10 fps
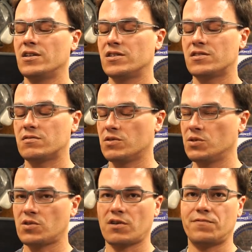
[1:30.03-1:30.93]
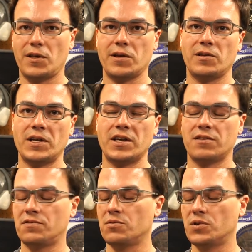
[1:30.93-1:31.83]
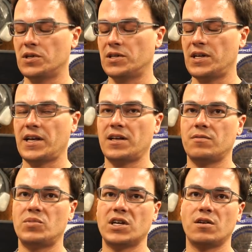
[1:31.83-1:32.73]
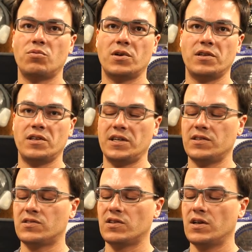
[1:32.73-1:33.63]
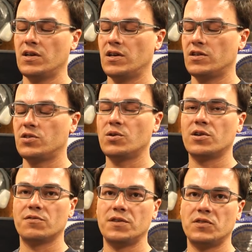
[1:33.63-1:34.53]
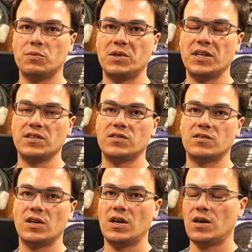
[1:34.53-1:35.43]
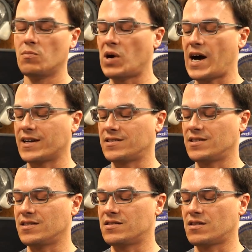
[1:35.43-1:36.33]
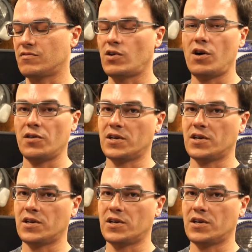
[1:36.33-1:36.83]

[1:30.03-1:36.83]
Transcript: just use our affiliate link if you would and pick up one of these 250 piece boxes of all the